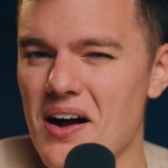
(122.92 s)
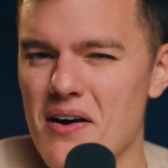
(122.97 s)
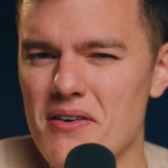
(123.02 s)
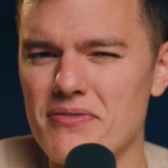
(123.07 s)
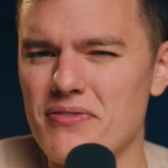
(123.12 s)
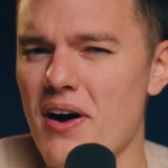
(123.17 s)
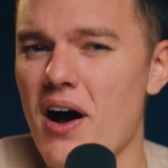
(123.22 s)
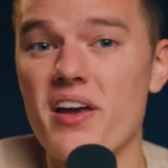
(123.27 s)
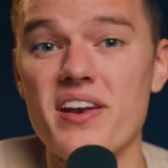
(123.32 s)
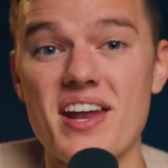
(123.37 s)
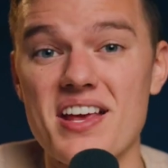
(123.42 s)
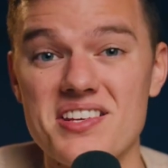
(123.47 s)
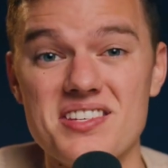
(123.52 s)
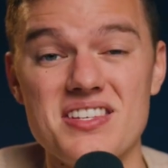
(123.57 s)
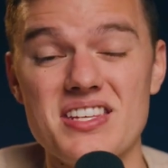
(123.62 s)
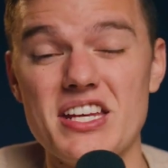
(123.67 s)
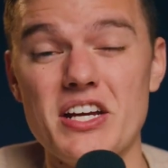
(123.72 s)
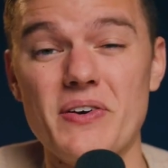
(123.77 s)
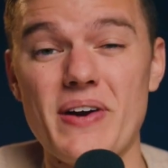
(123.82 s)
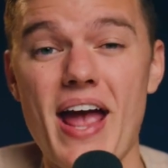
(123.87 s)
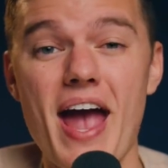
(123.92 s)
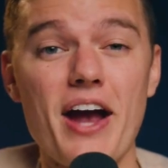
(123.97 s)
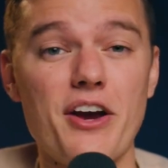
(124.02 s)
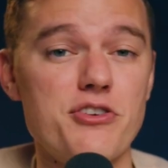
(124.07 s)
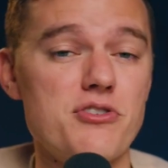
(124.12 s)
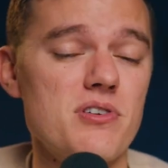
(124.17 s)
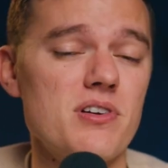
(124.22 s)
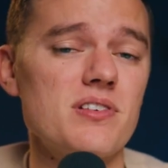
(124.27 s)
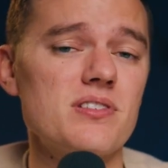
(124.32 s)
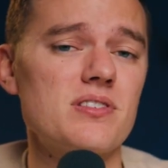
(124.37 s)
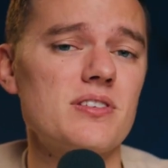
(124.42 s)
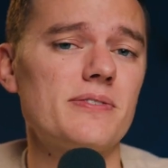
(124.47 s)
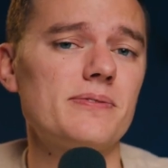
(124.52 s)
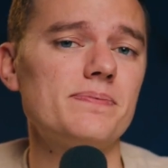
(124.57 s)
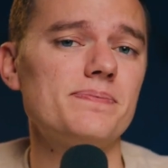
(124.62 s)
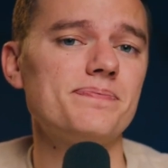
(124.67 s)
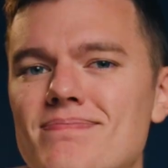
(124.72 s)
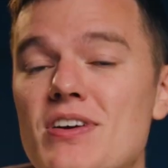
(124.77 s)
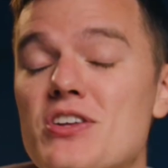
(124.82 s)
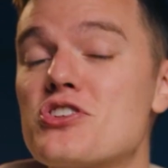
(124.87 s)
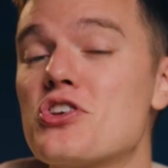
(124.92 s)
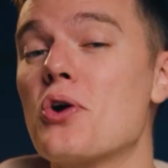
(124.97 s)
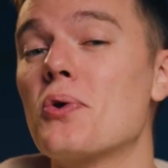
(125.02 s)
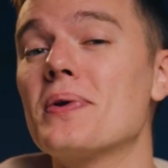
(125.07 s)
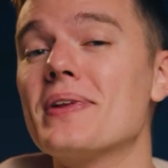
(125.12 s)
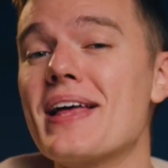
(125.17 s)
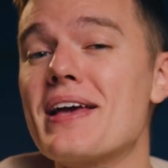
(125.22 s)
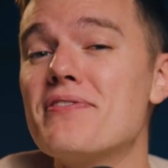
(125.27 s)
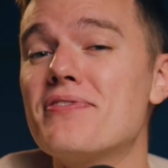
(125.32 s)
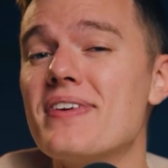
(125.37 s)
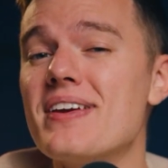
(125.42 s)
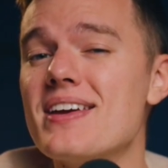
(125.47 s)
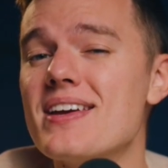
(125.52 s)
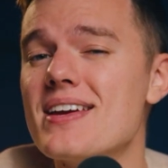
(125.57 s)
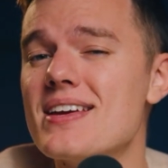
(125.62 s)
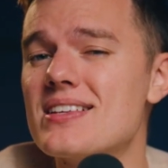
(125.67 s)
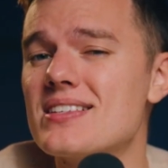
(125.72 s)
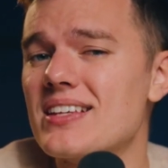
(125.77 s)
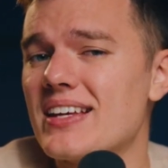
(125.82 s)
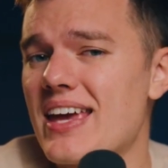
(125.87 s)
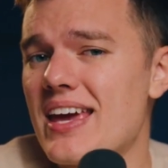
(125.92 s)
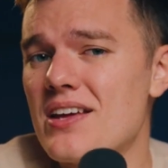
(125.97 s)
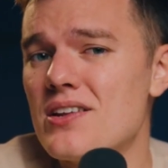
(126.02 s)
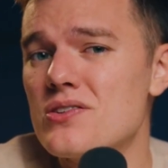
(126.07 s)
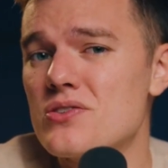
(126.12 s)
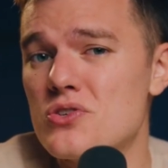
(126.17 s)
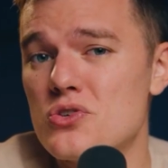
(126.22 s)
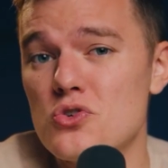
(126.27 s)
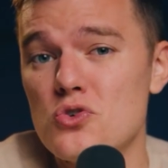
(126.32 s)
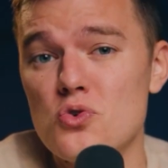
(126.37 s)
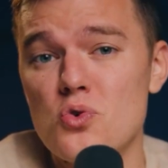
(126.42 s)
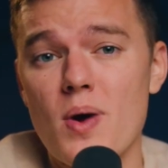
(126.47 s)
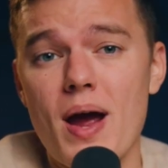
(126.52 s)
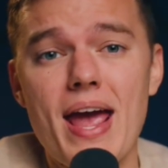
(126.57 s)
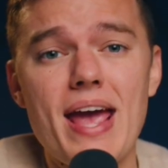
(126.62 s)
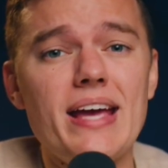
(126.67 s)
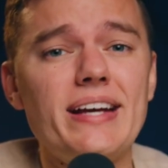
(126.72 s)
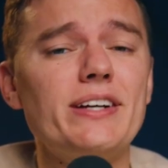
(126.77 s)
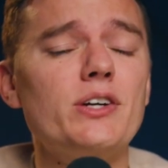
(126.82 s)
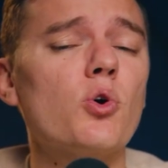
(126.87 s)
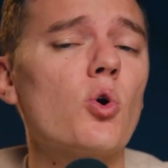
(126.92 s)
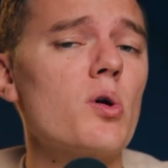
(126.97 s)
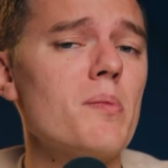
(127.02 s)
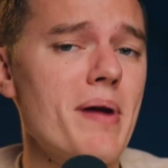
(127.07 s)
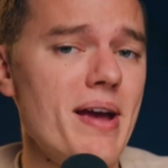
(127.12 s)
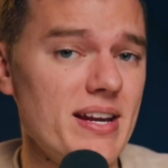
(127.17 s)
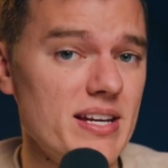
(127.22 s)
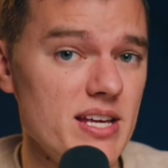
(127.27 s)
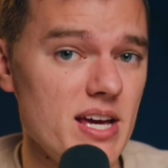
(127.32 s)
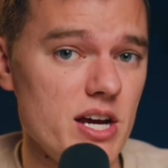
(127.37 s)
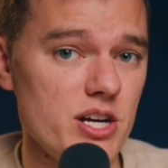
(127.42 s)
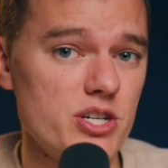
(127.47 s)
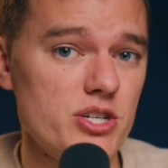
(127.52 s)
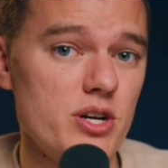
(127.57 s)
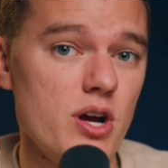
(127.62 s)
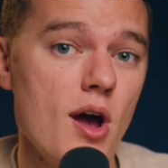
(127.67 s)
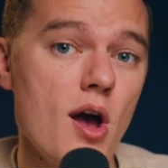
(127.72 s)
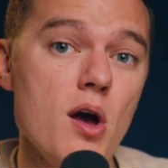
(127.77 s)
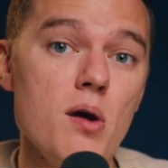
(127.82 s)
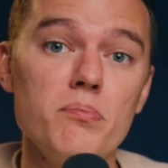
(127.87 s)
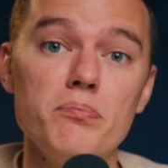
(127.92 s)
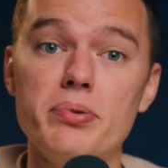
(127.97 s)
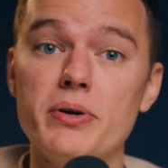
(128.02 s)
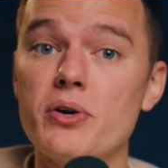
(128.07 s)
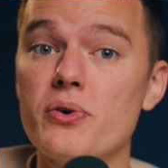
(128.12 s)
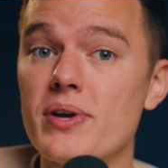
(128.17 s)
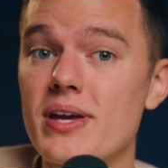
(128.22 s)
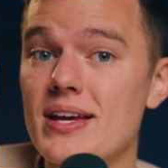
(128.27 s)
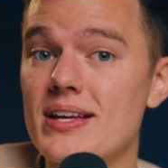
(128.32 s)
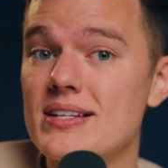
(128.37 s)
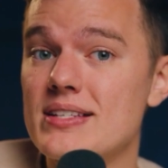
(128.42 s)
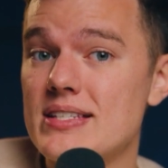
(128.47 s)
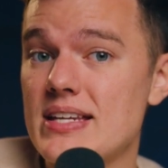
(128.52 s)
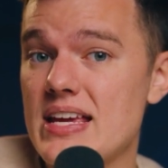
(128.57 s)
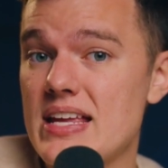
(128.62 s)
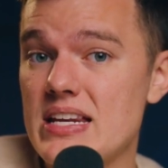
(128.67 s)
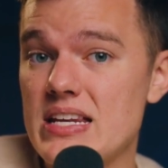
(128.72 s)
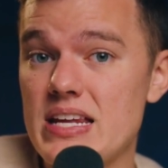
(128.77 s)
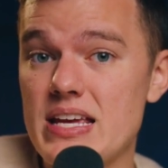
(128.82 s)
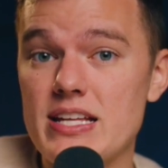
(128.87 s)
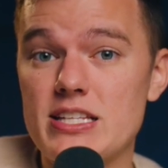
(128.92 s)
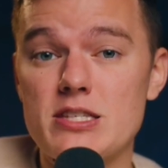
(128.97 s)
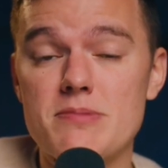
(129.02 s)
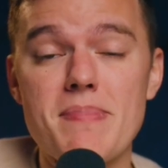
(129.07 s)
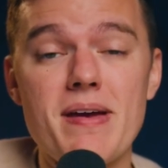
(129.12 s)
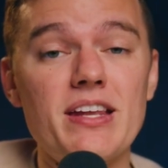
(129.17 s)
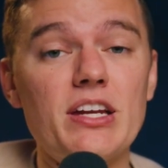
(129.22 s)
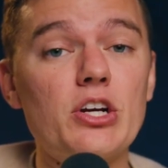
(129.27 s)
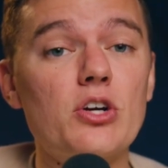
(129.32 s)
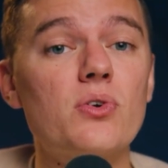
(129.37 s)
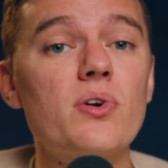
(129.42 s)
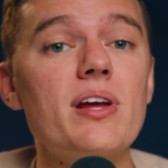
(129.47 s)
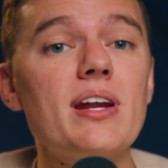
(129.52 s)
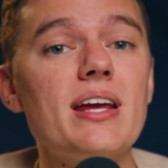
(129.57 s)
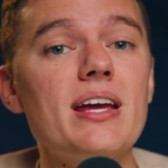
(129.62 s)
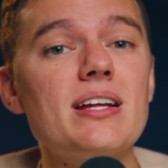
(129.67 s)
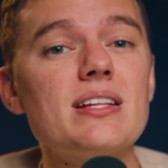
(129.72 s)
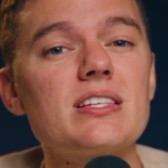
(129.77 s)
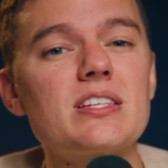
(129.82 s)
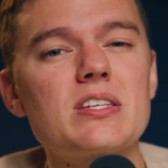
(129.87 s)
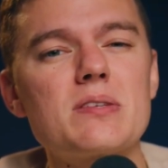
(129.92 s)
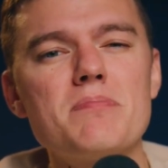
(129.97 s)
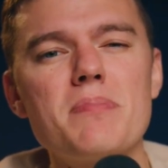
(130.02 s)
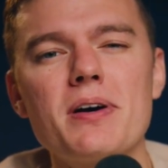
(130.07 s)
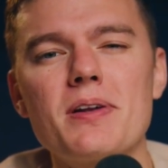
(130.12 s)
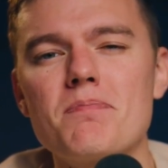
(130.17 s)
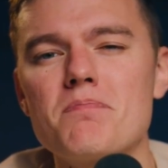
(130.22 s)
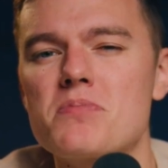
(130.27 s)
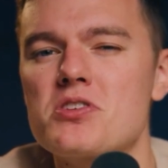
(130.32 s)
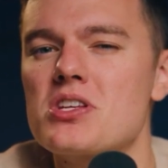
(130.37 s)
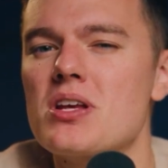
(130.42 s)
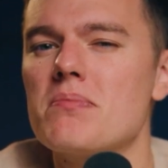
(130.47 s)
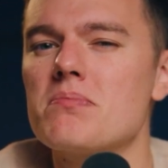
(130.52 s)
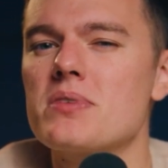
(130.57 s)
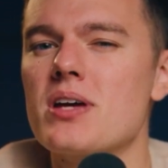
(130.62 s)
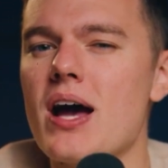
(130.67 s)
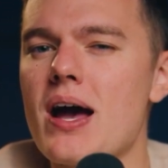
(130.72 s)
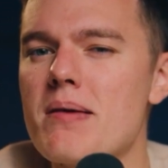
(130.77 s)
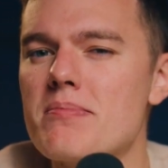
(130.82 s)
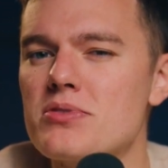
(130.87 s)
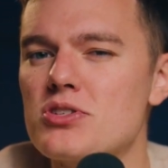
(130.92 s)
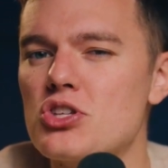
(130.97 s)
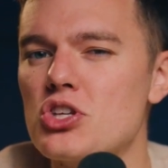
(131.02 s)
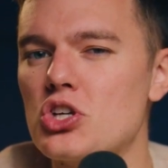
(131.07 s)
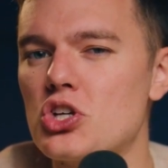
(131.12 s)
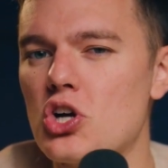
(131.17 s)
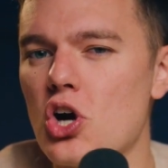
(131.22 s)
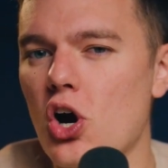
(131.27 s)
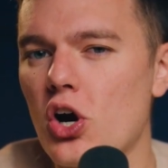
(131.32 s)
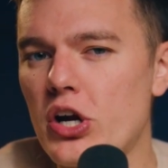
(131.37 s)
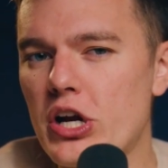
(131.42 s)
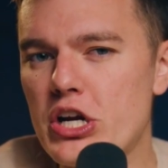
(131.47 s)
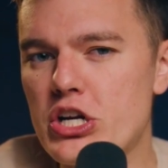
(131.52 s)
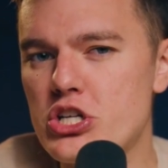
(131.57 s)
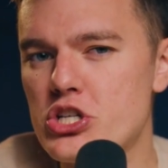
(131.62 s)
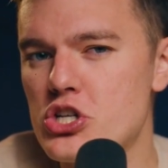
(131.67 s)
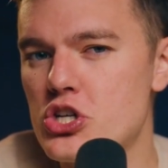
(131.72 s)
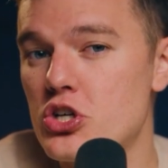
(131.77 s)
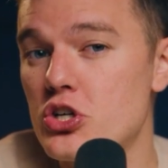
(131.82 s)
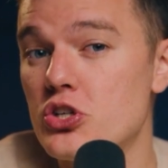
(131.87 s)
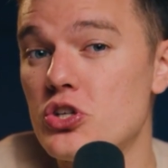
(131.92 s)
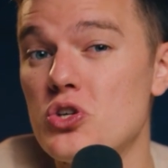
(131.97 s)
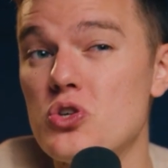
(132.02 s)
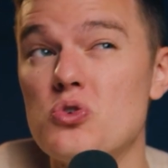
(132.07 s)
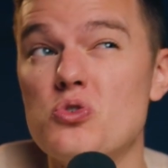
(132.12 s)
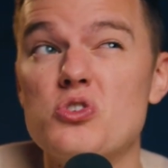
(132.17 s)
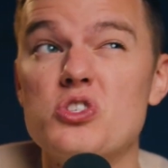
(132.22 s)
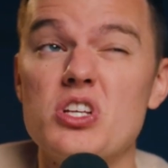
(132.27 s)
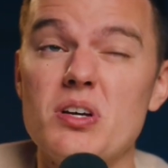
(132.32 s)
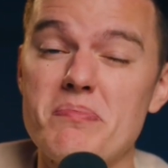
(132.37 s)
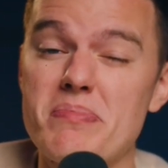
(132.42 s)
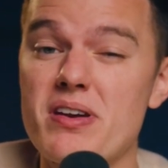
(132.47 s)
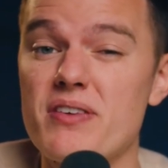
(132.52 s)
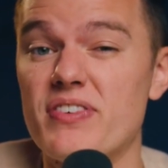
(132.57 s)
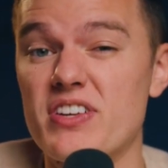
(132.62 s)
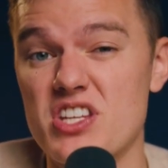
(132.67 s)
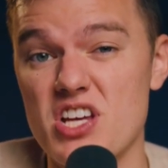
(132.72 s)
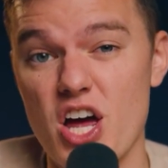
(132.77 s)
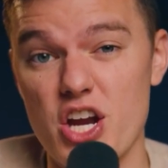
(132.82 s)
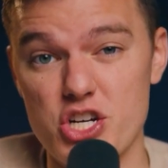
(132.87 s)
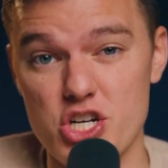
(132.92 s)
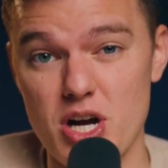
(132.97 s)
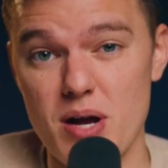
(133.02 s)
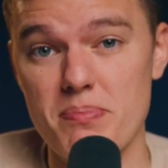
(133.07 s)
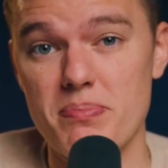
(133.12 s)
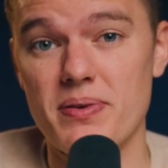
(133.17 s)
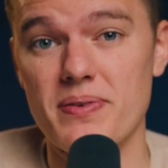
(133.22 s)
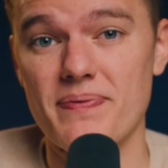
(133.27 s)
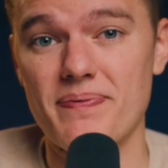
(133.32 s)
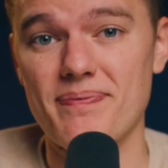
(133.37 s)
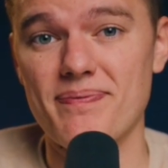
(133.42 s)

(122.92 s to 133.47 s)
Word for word: of unnecessary extras. Total AV is akin to a gourmet dish, brilliant in its main ingredients, but sometimes the garnish could use a bit of a touch up.